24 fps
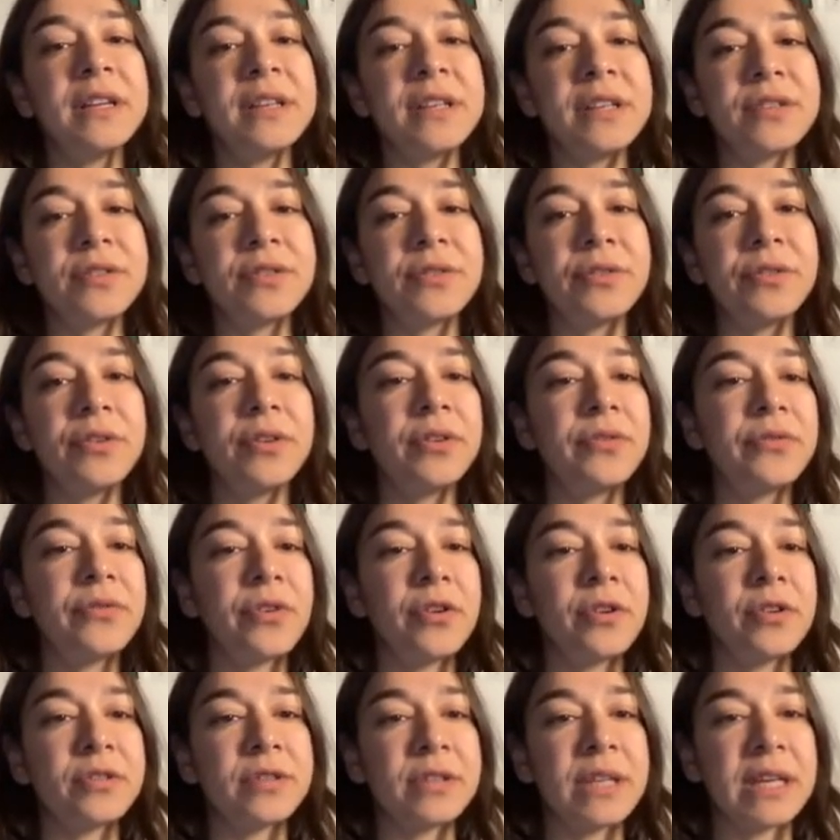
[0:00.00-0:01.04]
It is true or
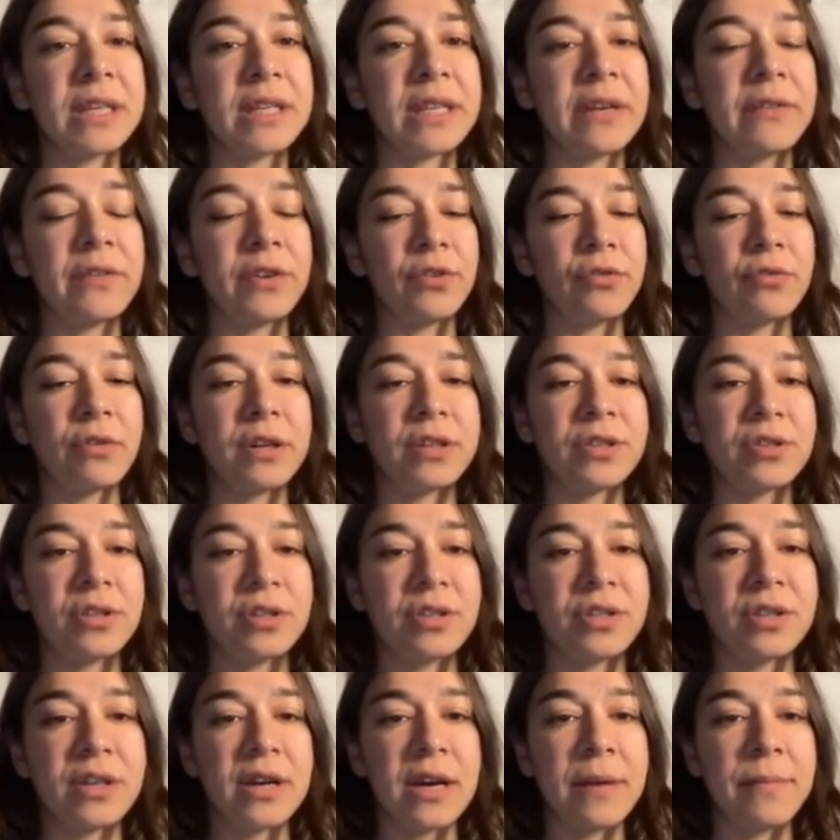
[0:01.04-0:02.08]
false not given
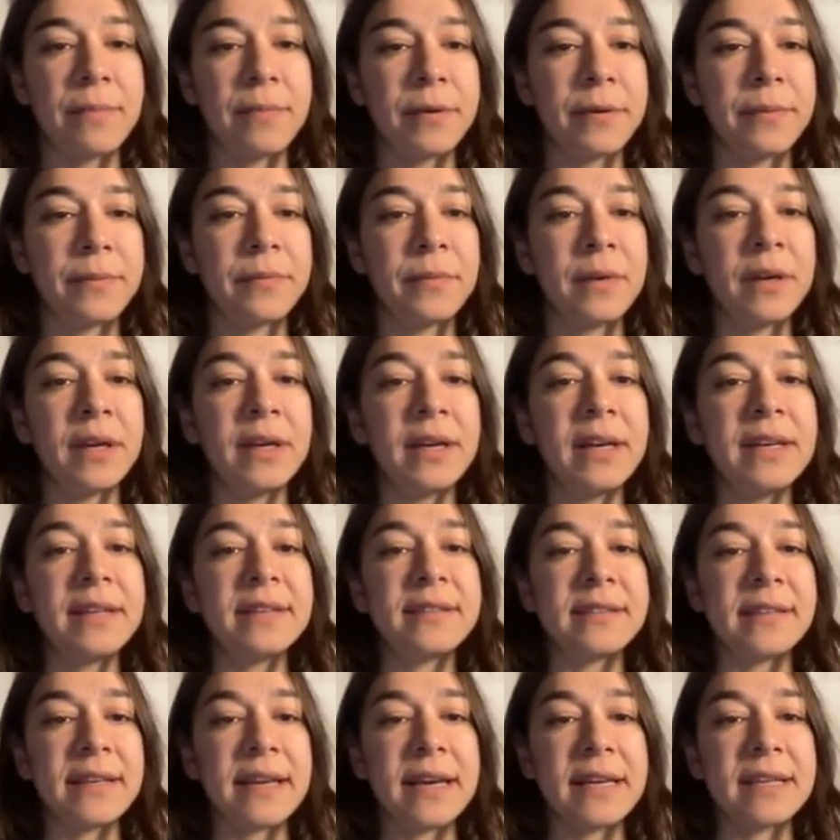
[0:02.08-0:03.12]
question type.
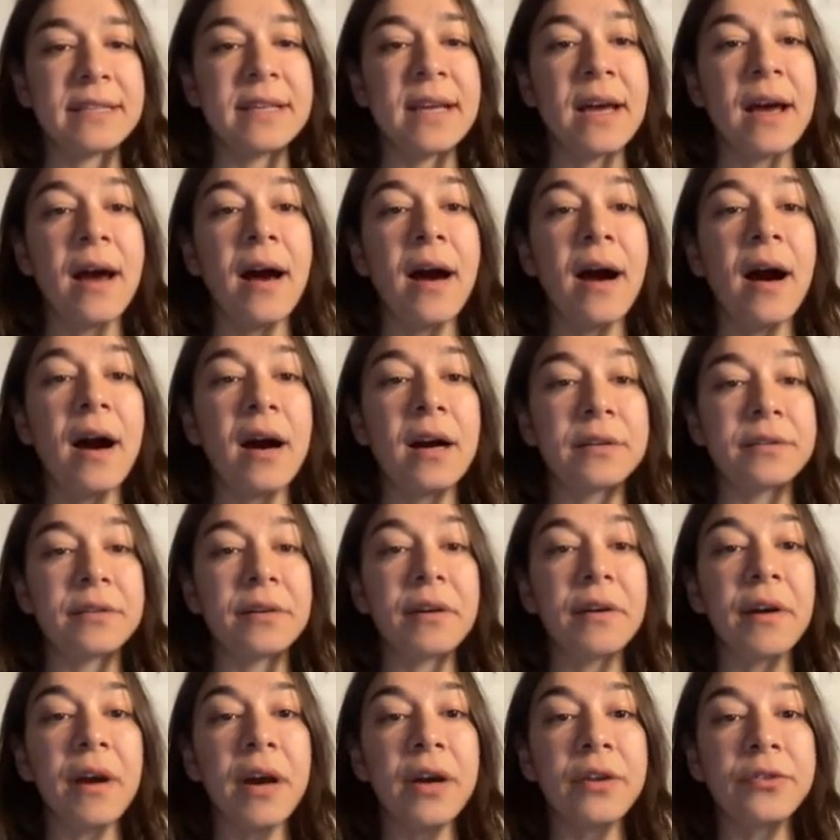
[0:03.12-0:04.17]
It says
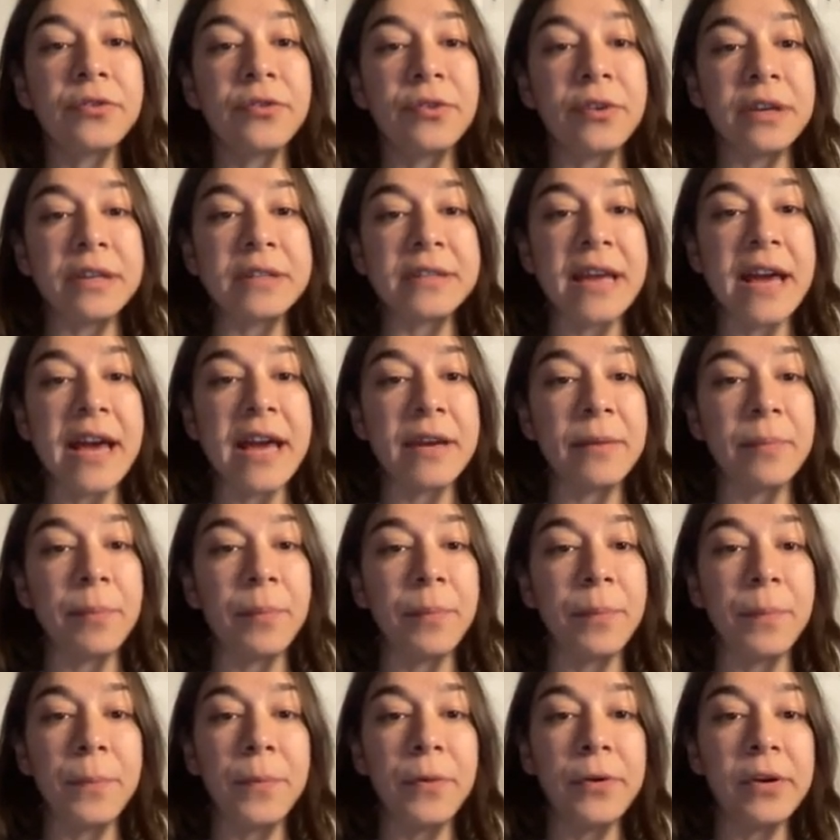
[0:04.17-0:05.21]
other countries had
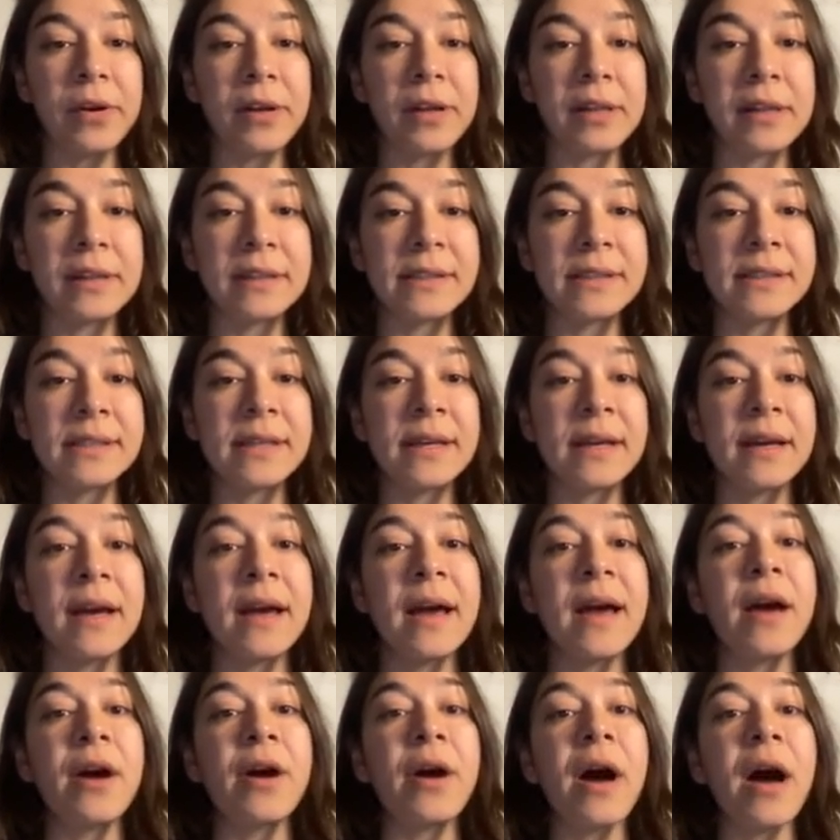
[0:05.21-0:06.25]
built
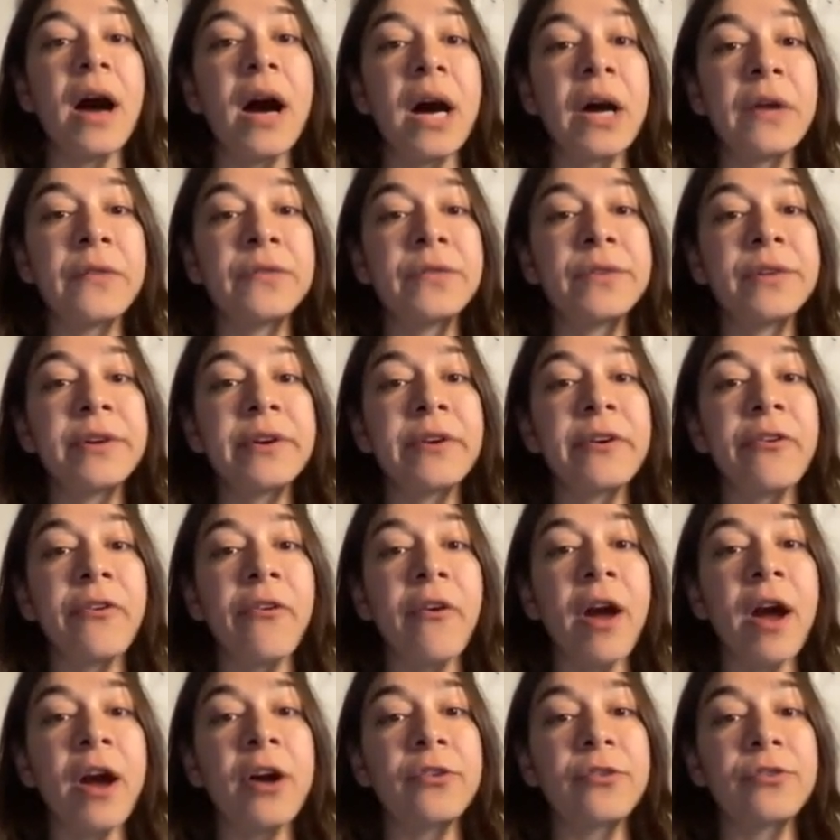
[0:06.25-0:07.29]

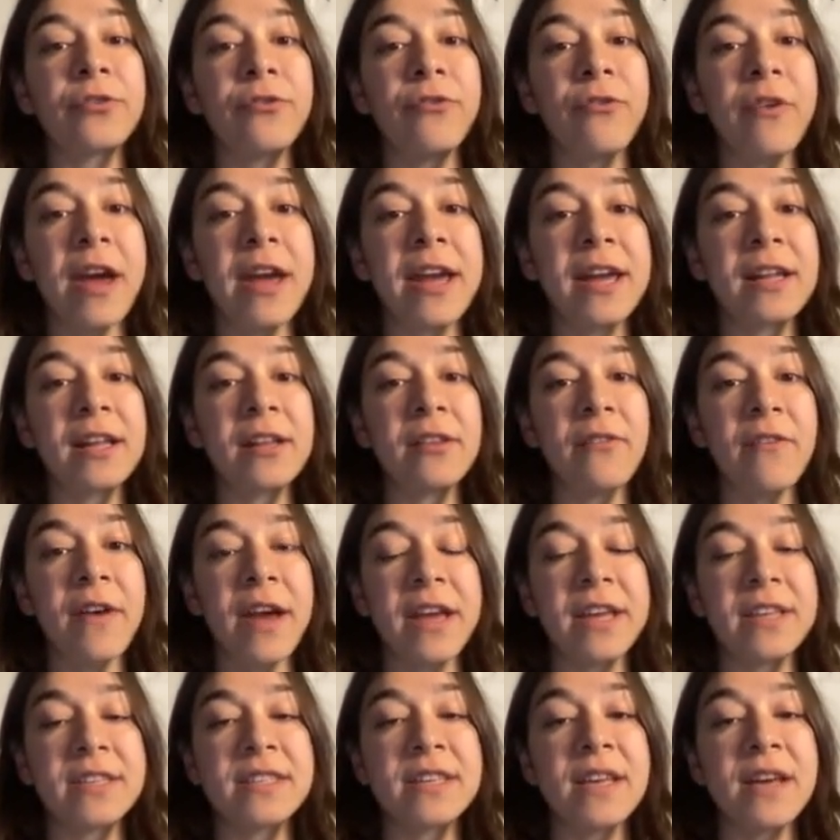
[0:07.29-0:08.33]
underground
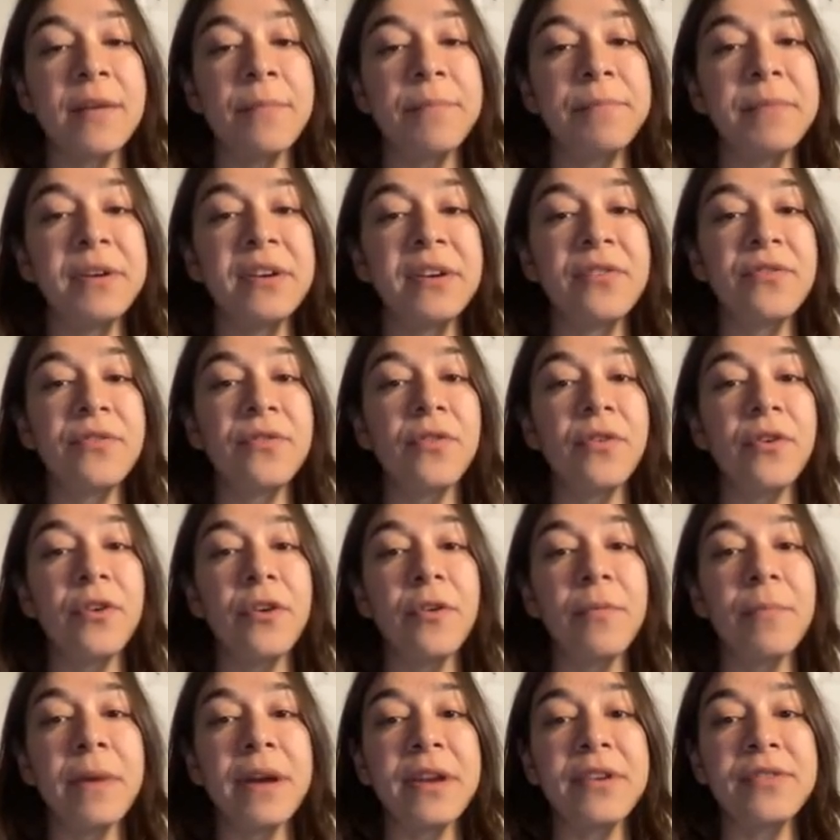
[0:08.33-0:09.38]
railways
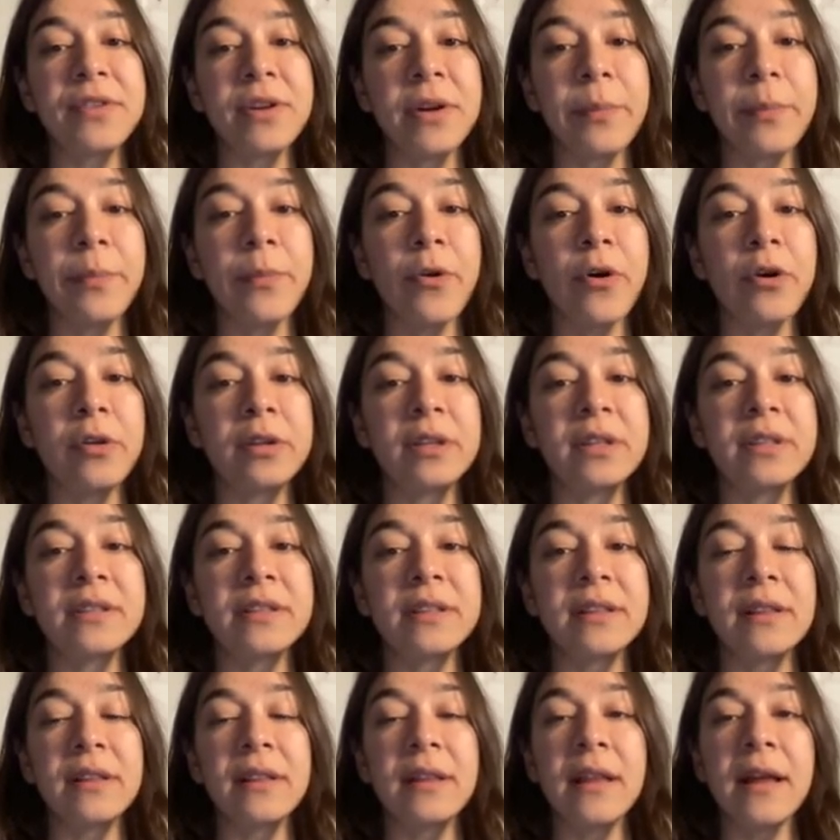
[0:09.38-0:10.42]
before
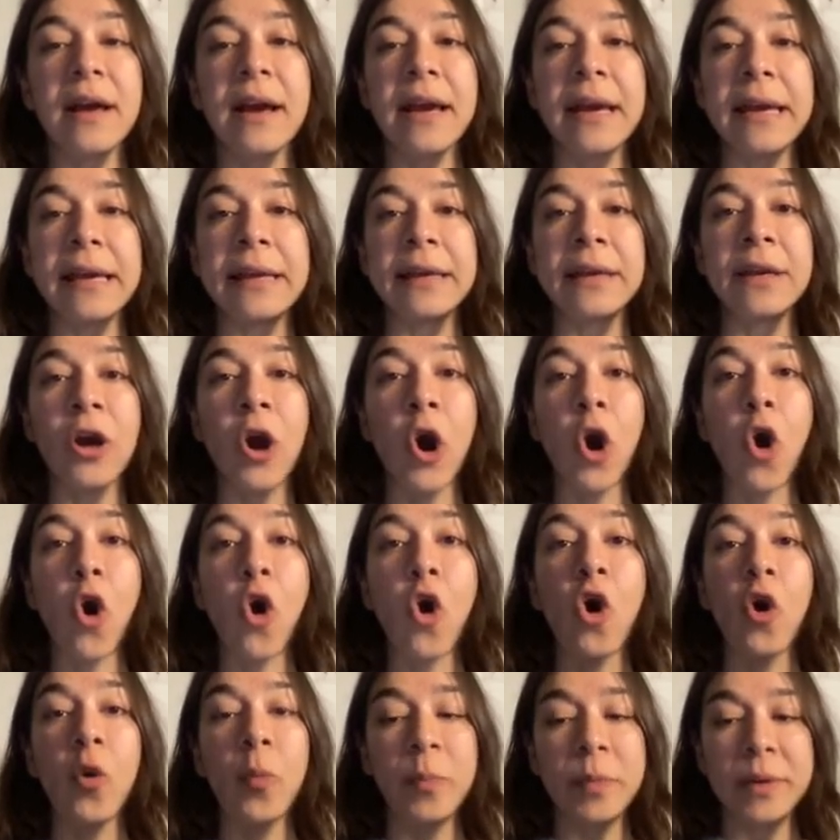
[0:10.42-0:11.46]
metropolitan line
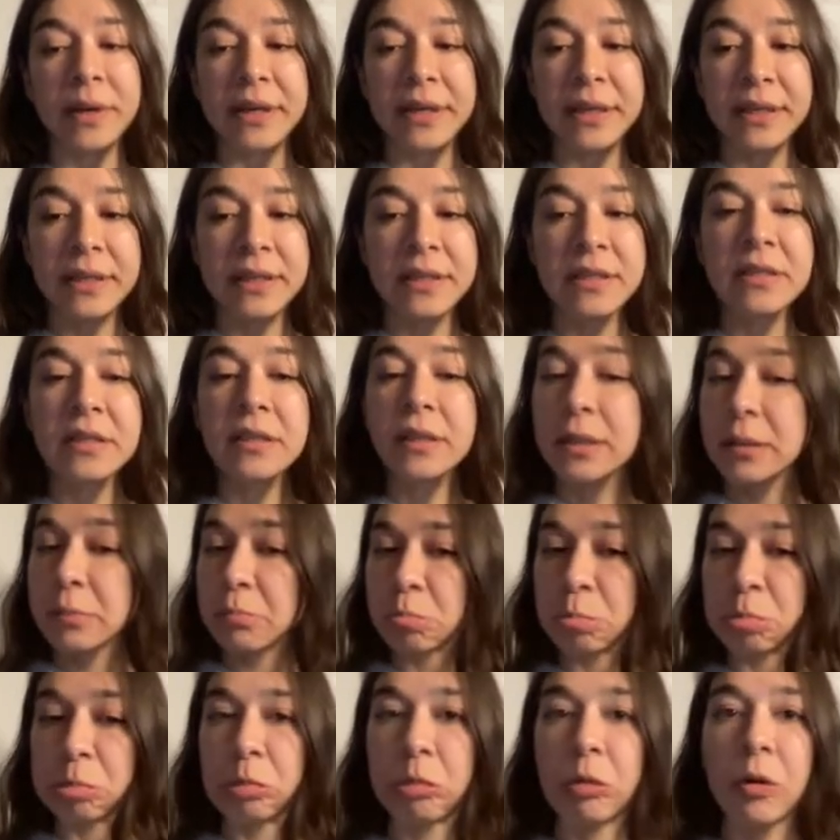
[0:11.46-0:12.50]
opened.
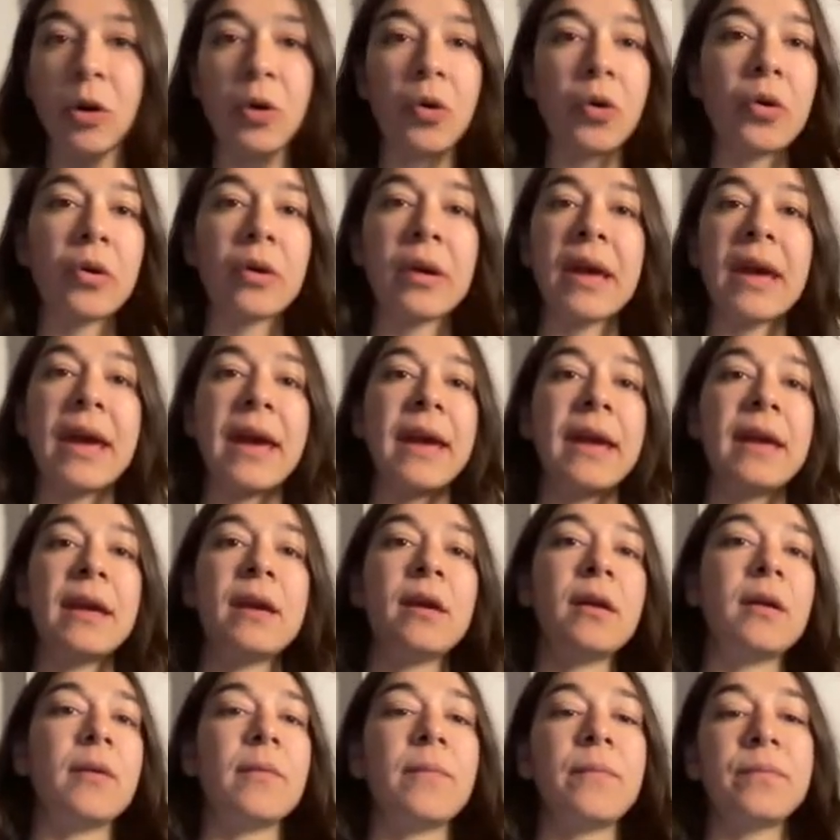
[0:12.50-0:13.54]

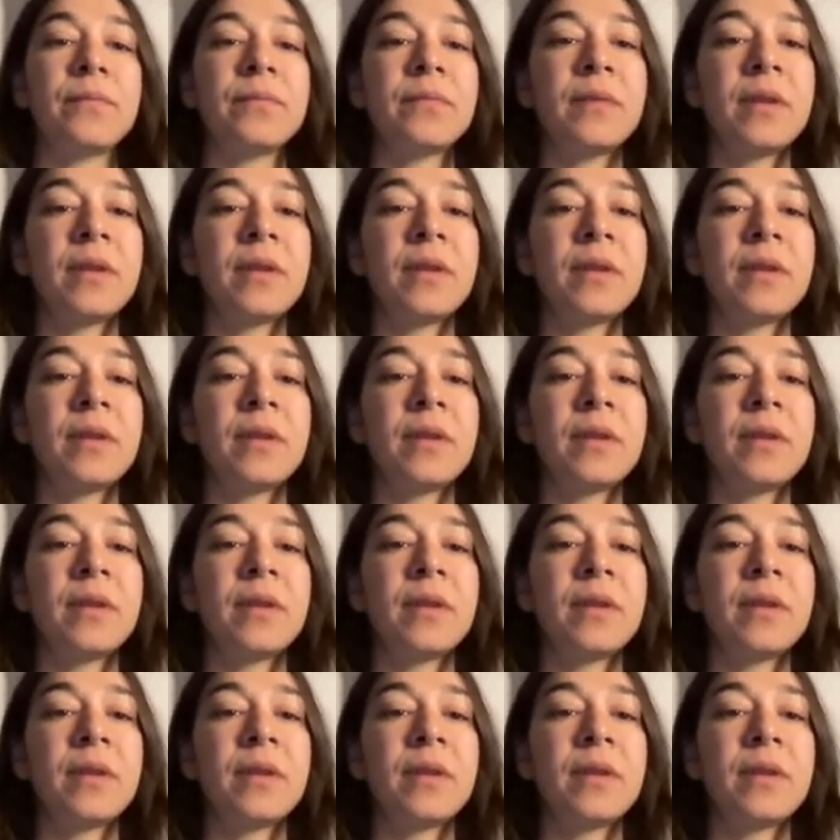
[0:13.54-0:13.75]
Okay.